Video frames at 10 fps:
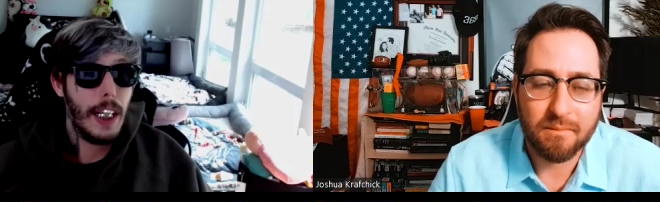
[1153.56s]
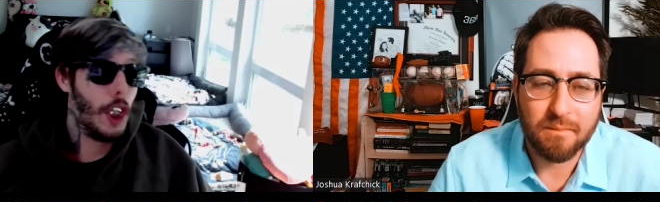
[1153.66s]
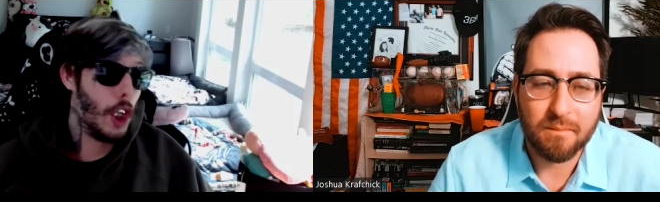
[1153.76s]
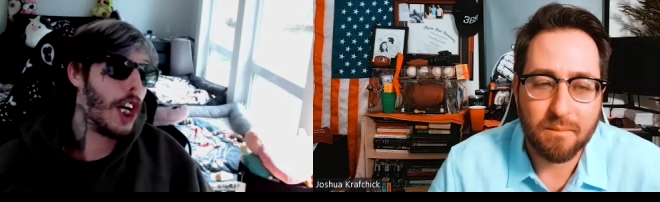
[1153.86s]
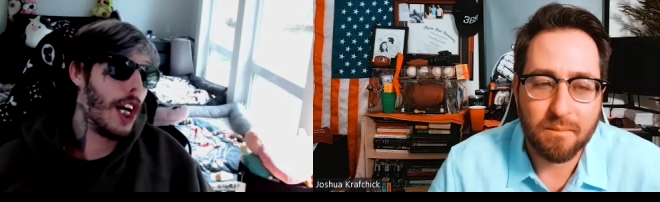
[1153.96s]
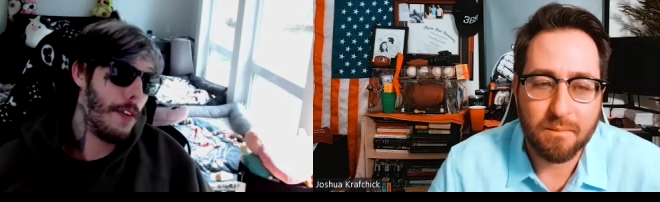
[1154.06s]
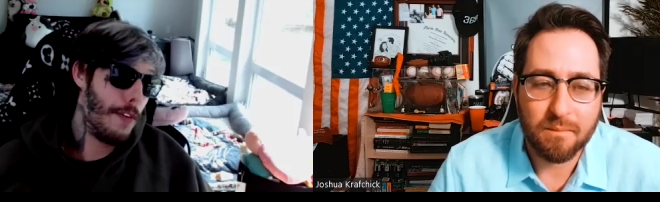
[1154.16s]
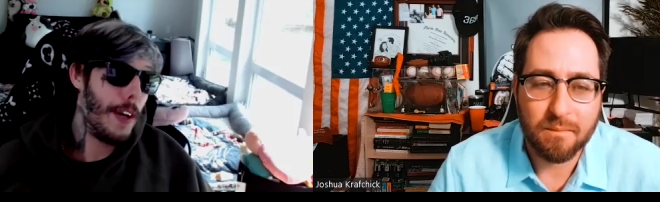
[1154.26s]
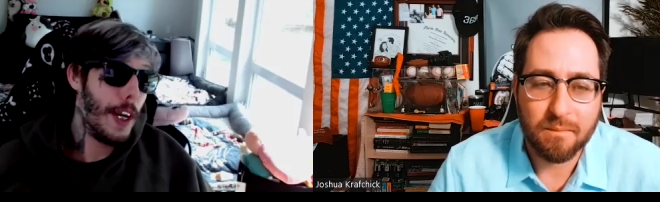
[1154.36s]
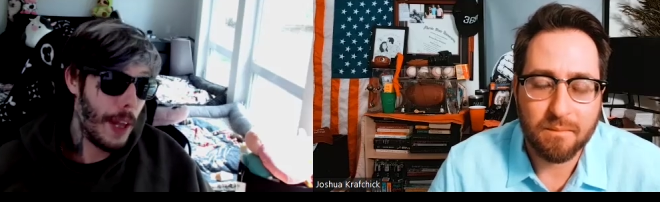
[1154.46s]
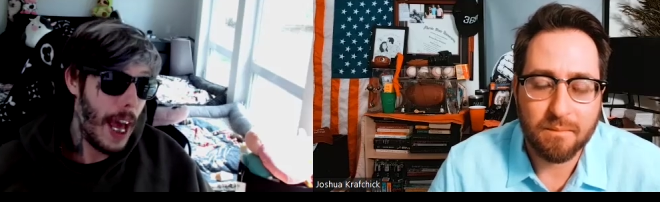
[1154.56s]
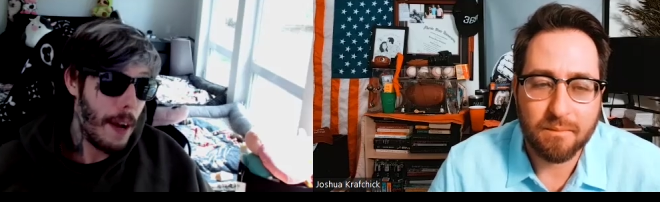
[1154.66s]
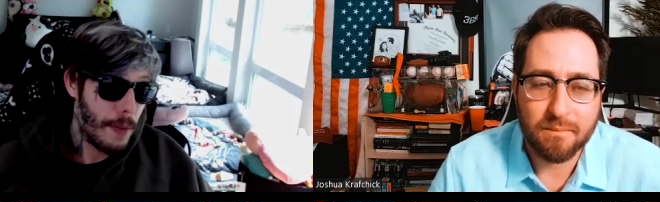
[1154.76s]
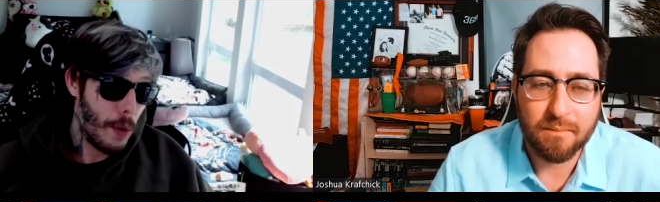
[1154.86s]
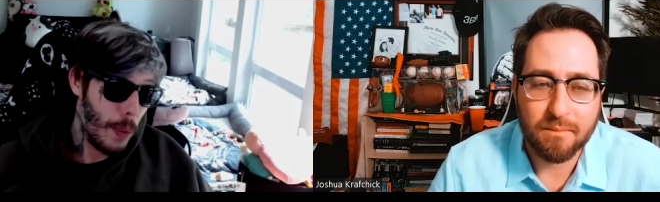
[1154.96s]
Speaker 1: you're going to feel
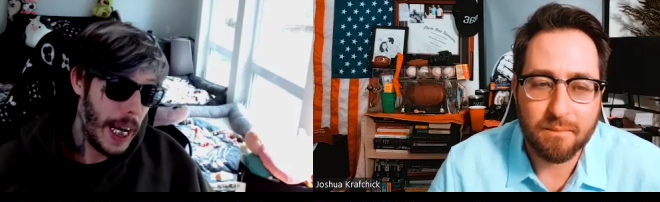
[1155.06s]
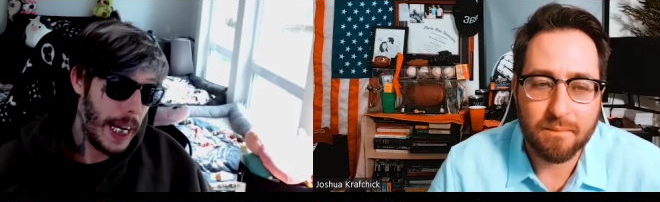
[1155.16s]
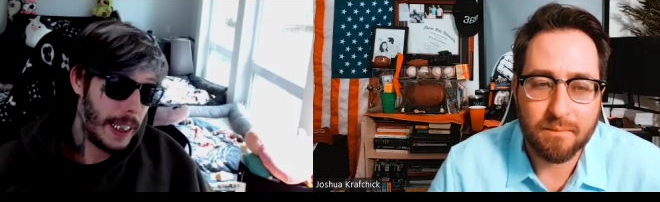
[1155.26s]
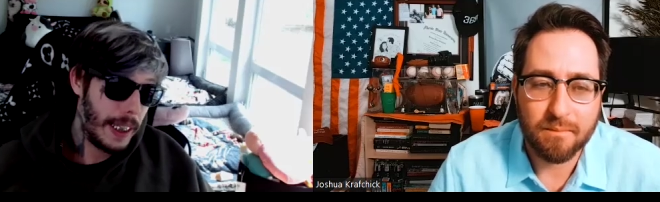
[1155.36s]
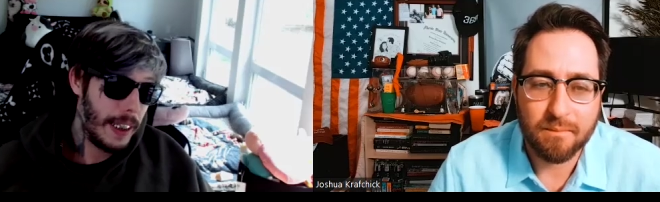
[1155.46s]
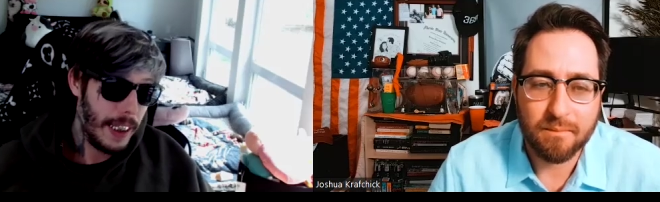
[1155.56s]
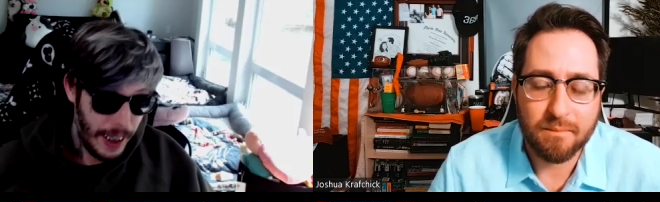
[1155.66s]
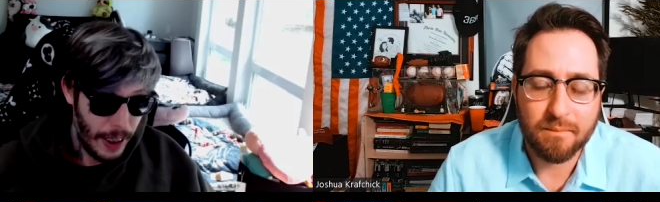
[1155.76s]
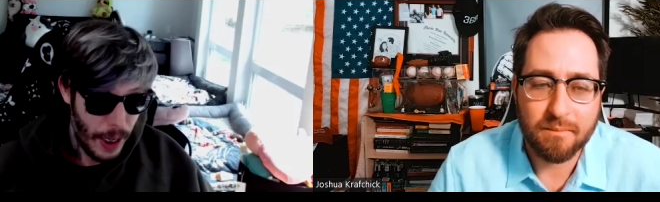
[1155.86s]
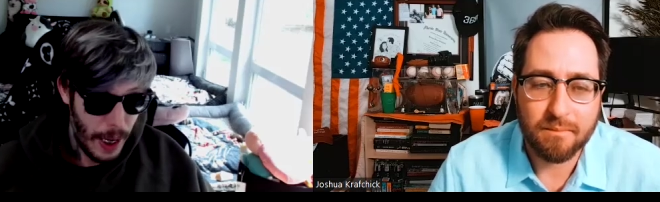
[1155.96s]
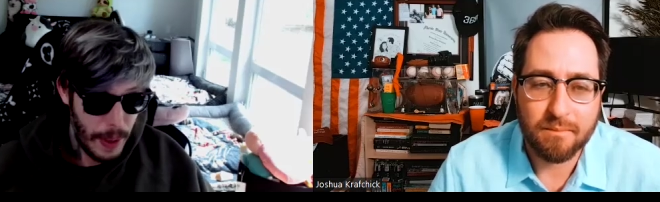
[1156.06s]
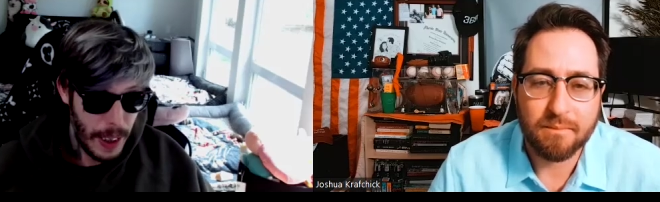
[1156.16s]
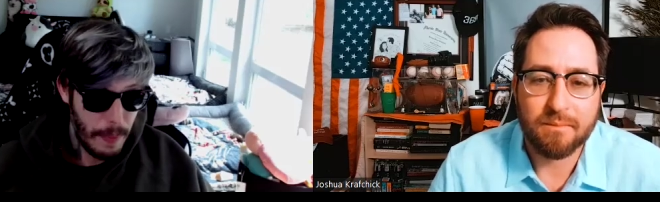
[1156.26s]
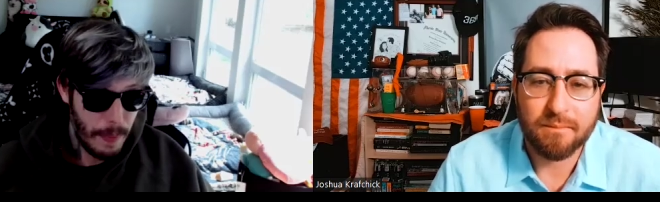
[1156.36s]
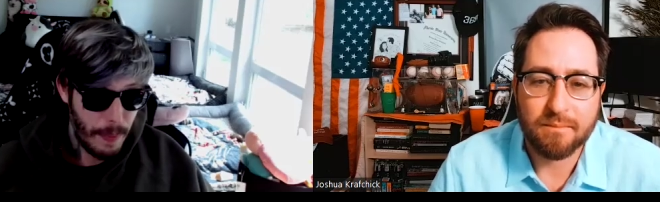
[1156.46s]
that for weeks. You know what I
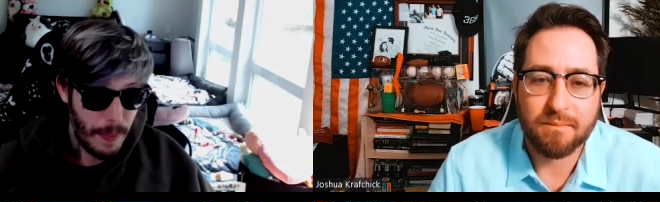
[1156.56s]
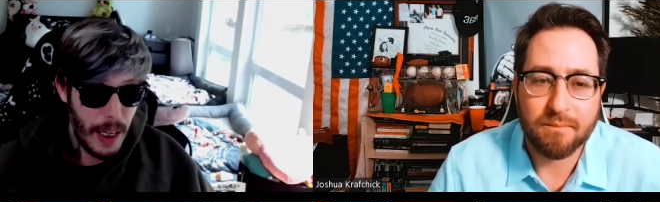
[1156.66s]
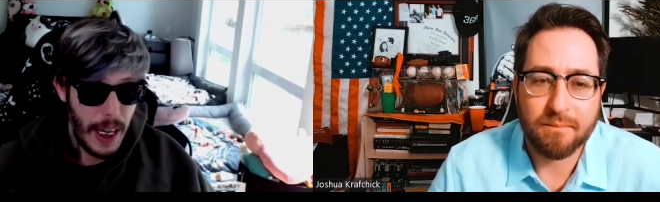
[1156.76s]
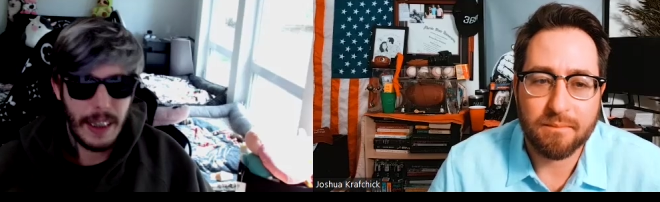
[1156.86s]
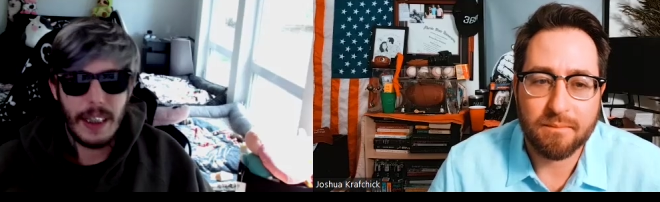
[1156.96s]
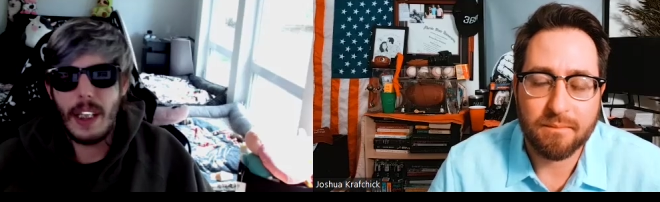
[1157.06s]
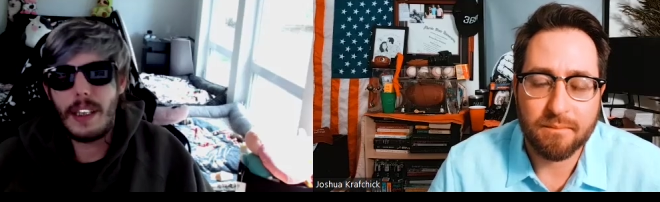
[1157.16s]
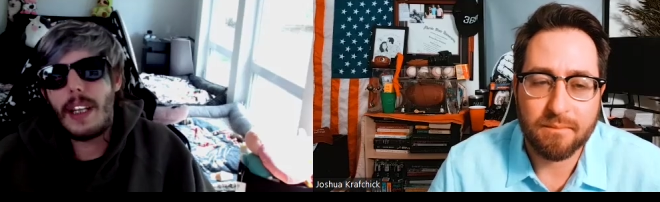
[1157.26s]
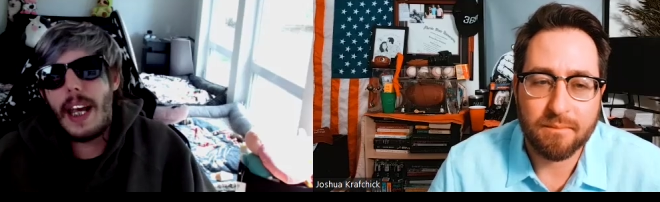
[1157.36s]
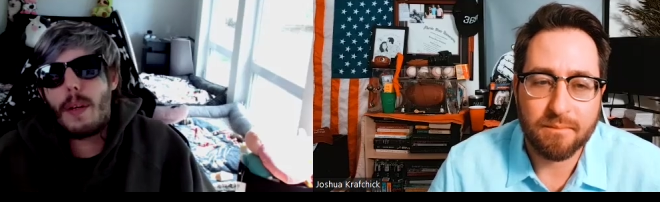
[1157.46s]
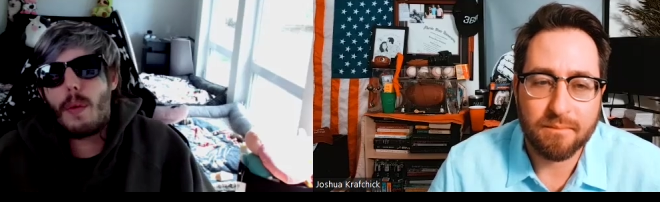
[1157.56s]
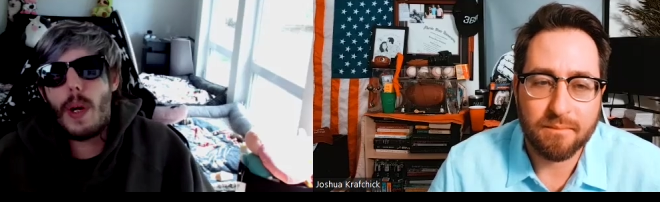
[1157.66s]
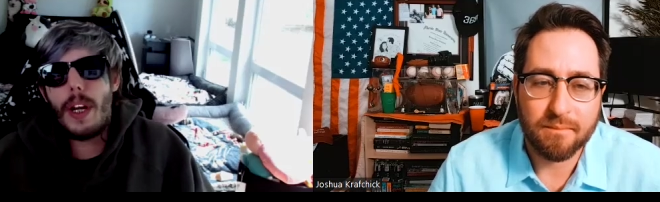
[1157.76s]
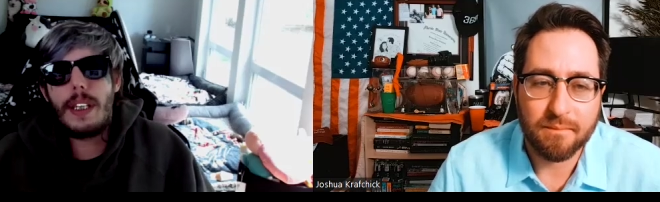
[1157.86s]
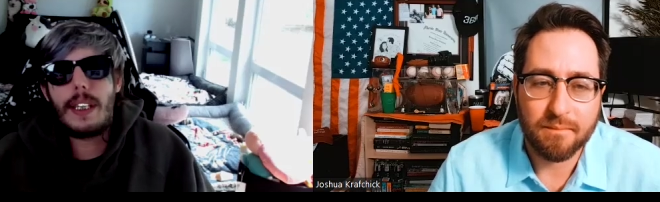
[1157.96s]
mean? It's just like
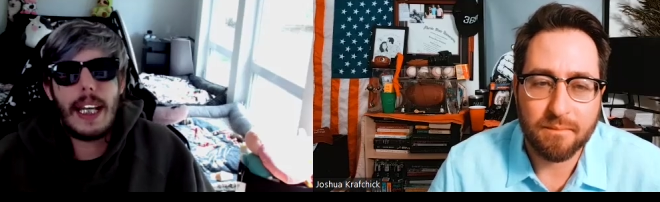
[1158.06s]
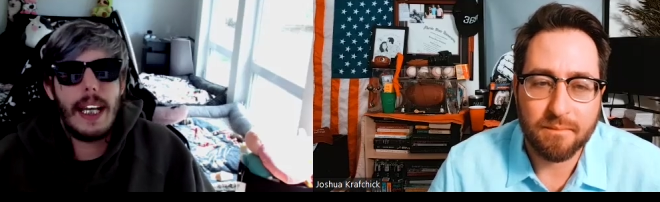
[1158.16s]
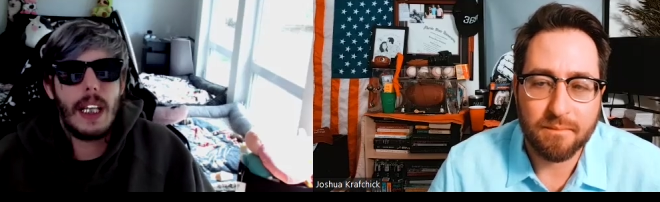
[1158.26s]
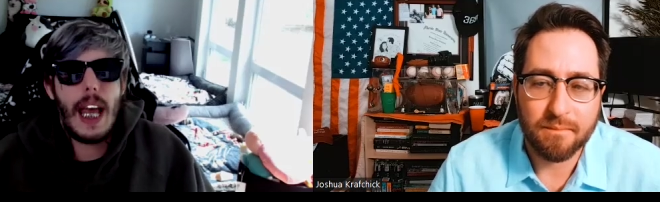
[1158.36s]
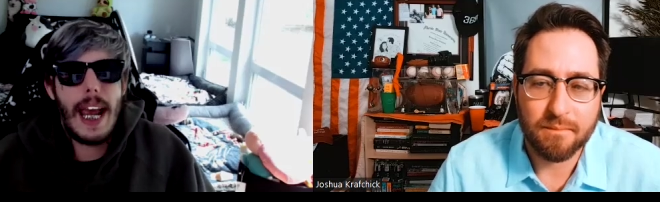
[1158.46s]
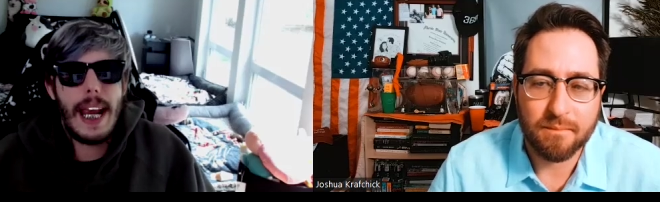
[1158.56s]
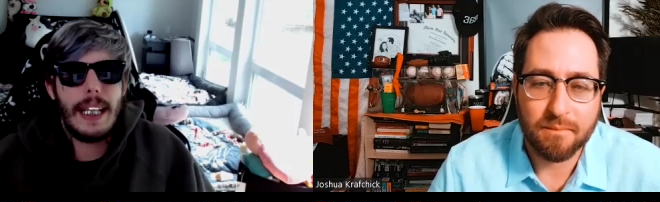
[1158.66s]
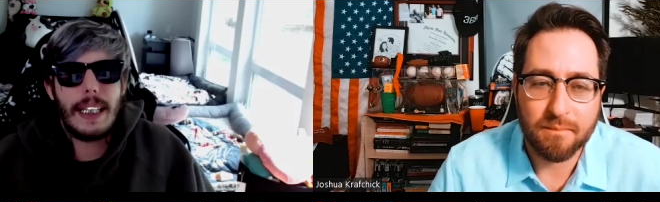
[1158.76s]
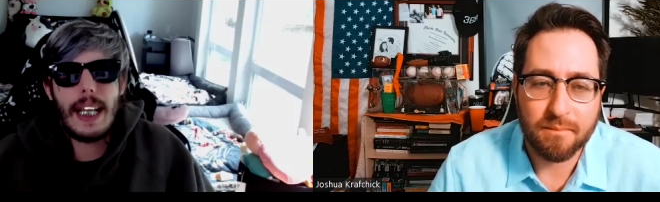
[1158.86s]
where the skin lays,